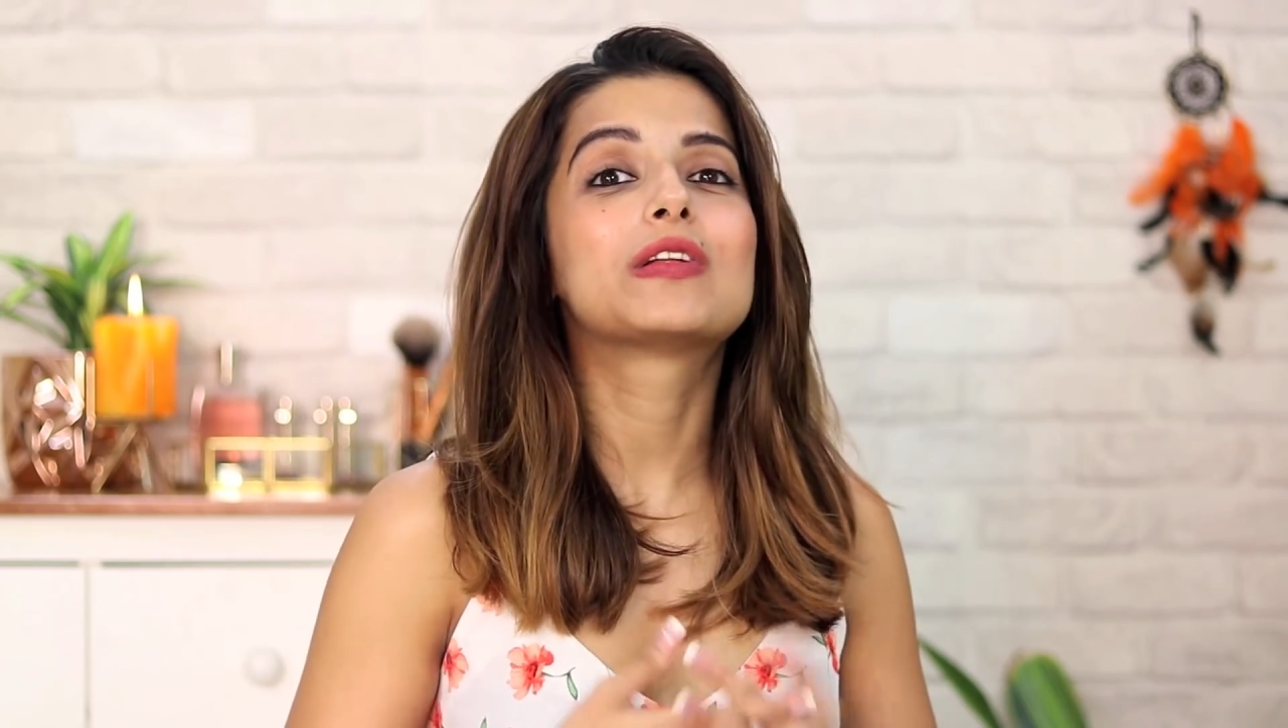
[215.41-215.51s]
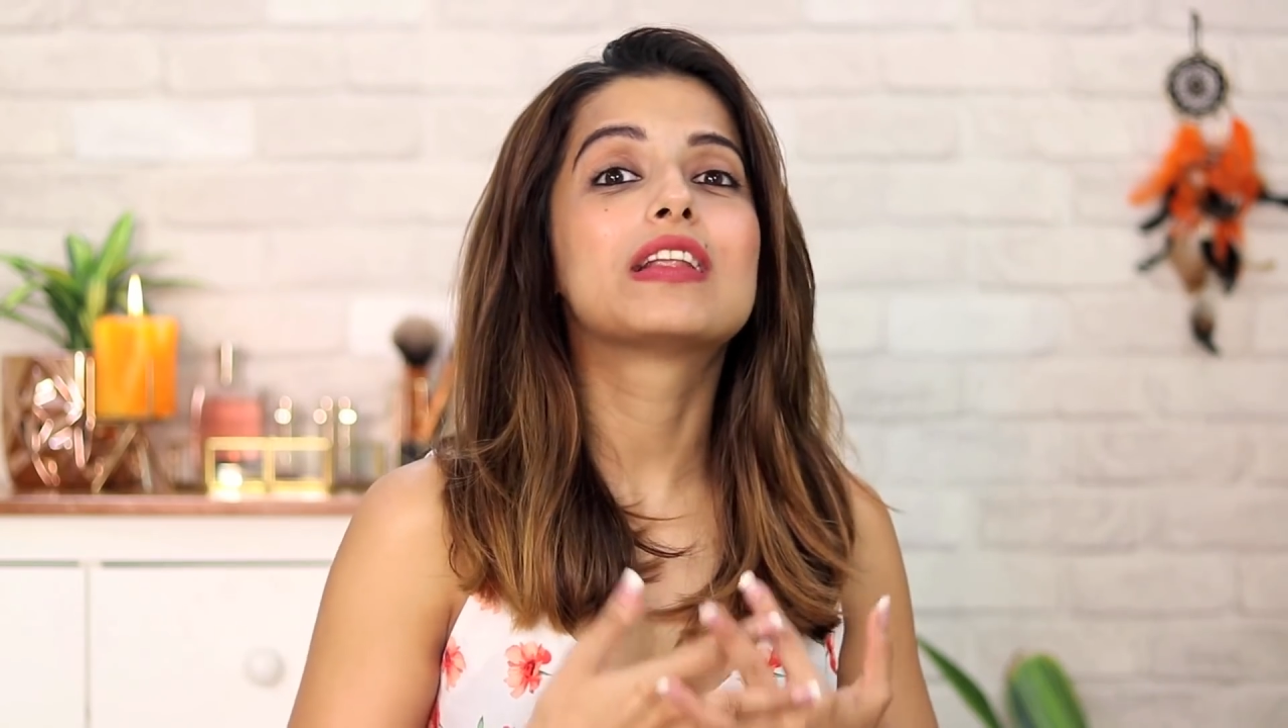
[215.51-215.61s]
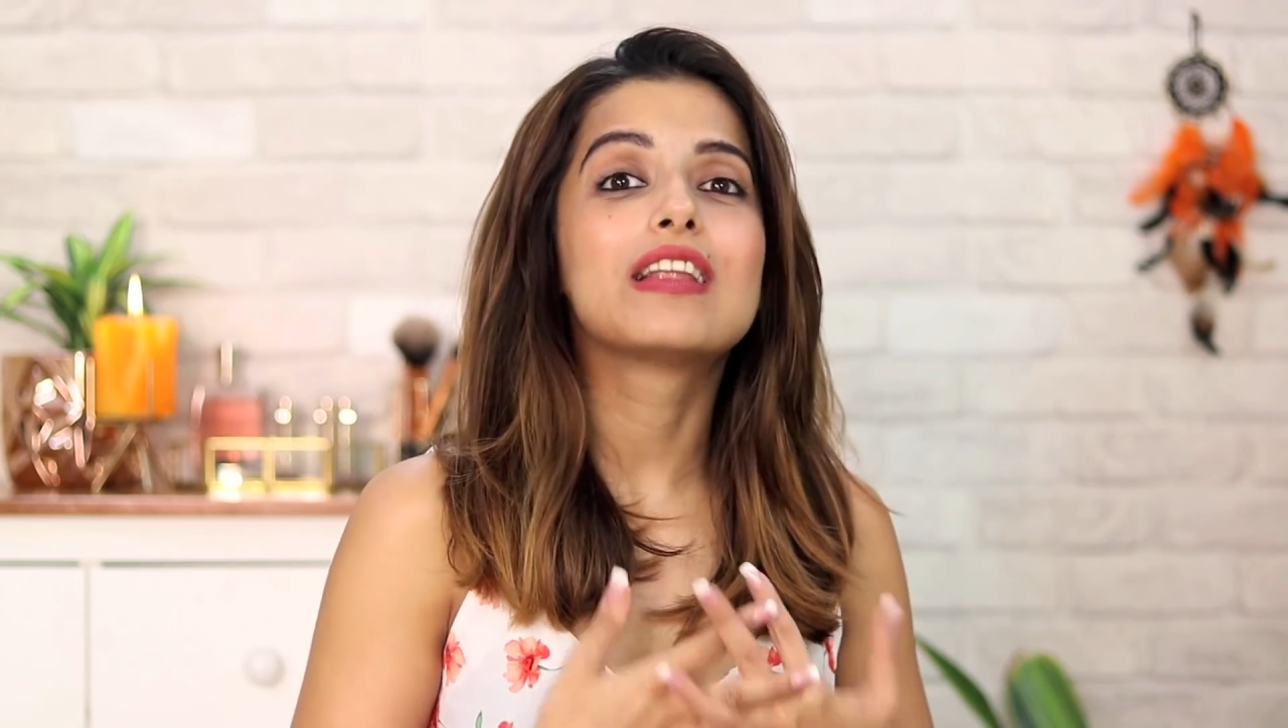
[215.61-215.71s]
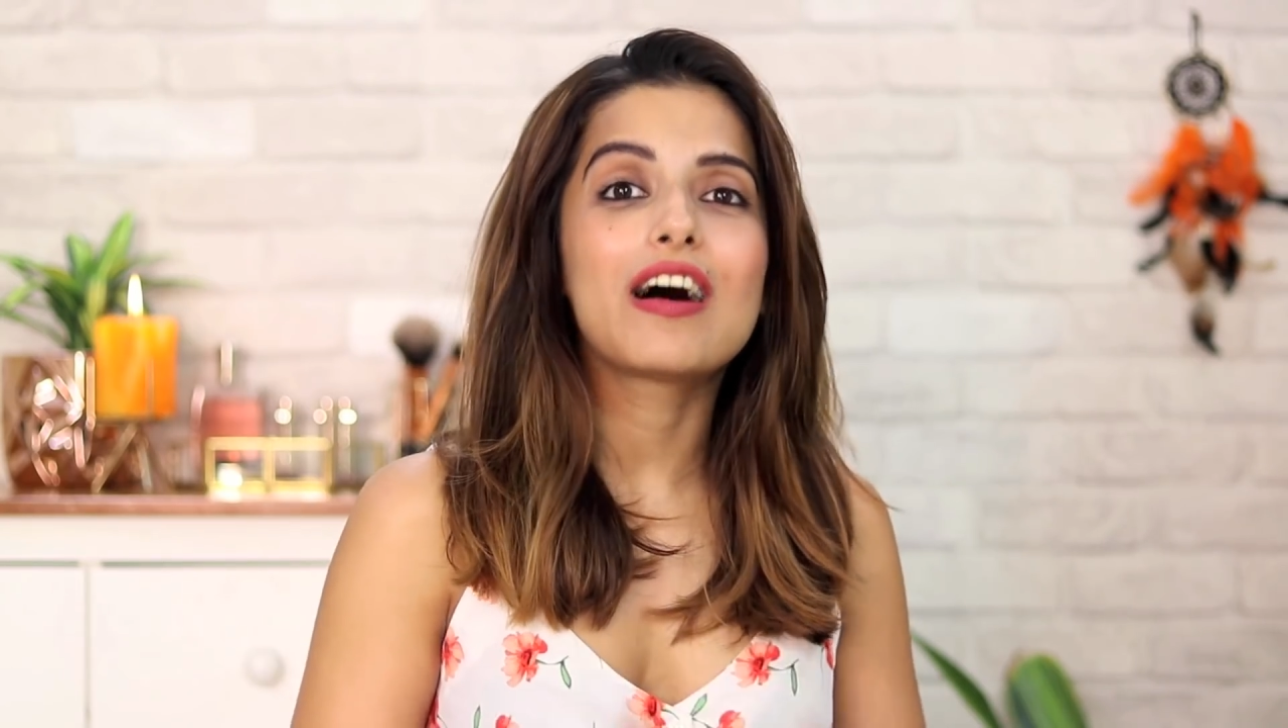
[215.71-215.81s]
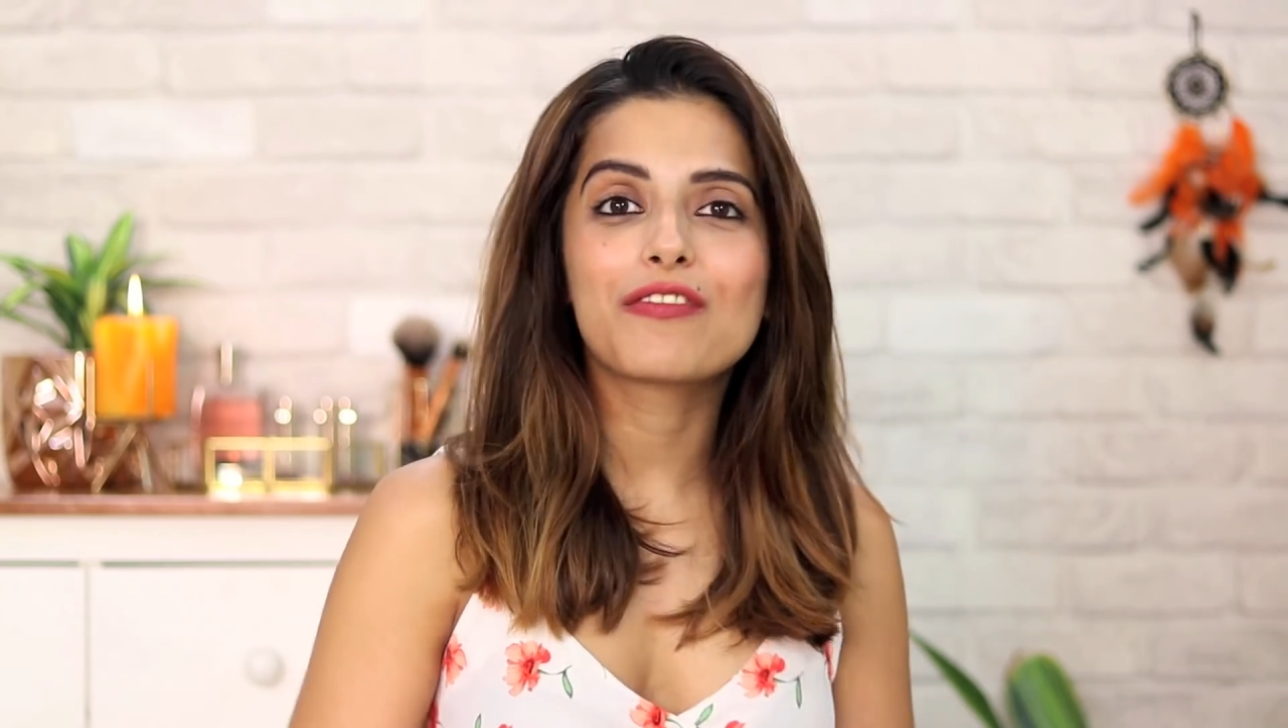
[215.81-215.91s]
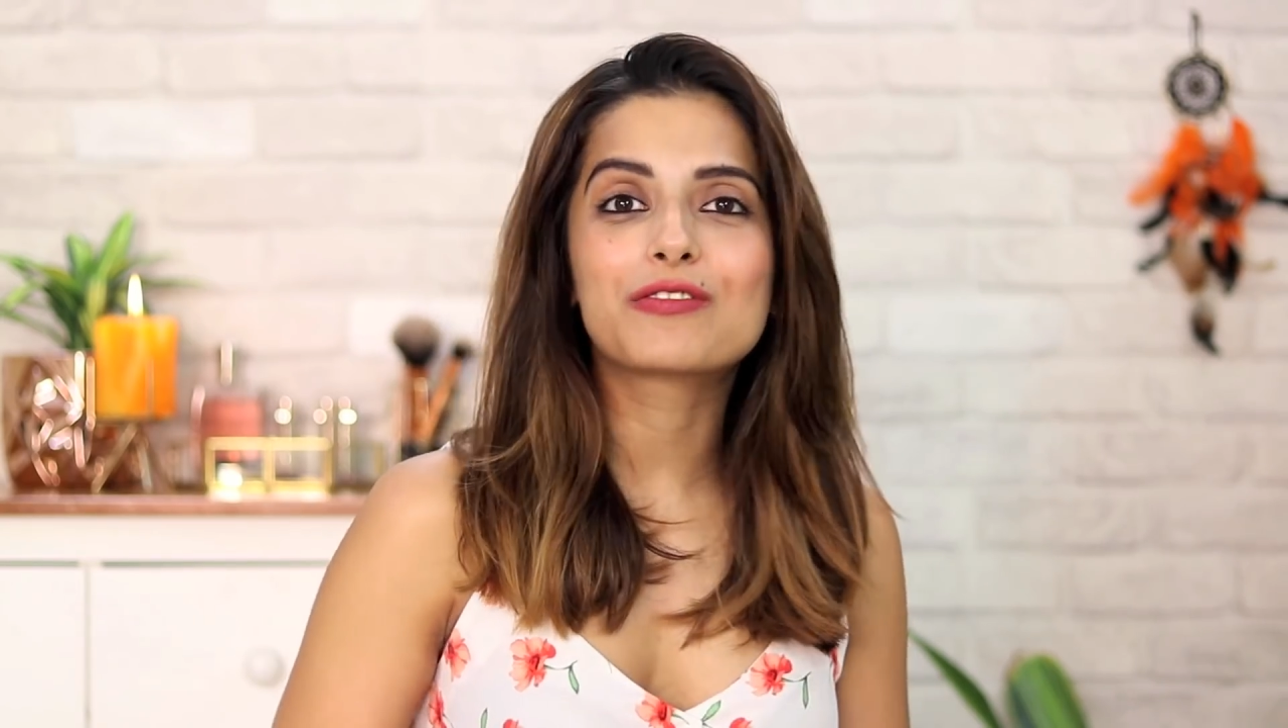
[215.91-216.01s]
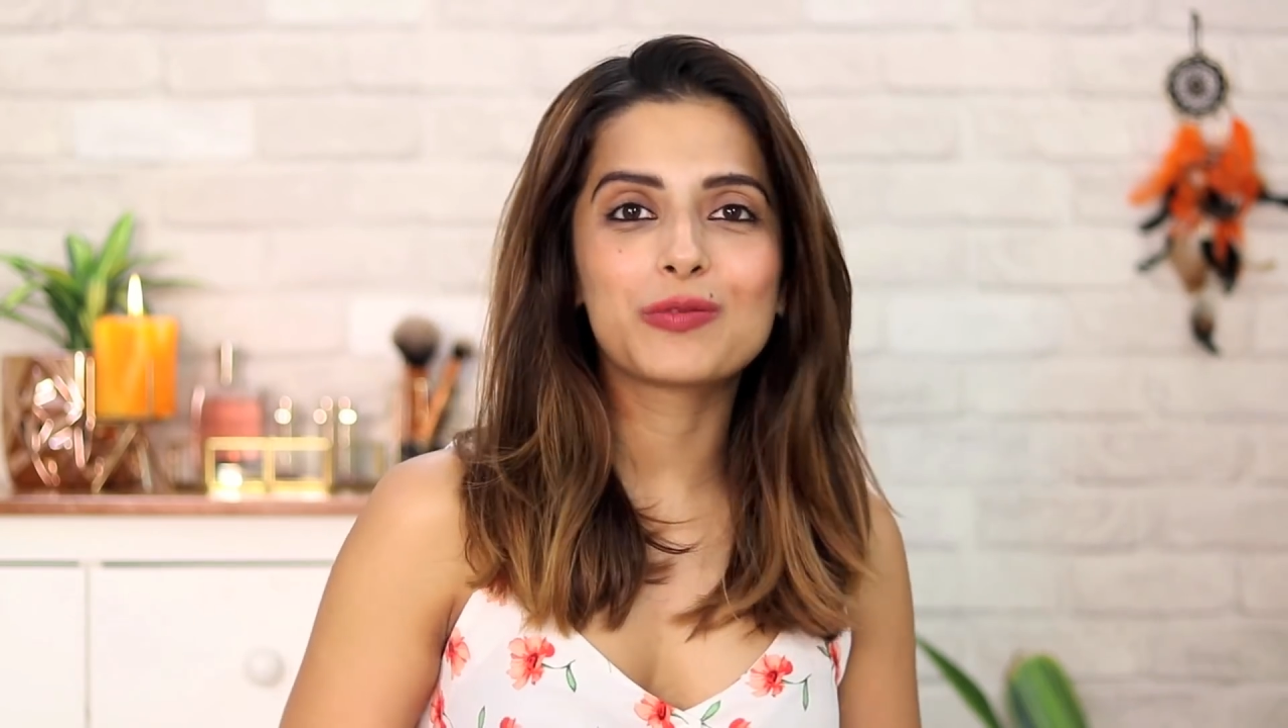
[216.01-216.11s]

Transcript: love